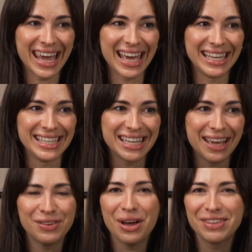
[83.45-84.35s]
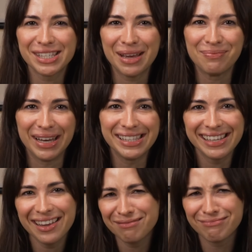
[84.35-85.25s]
And if you have the same
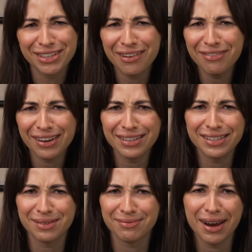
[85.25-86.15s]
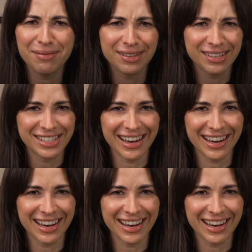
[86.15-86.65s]
mindset, do not forget to subscribe to this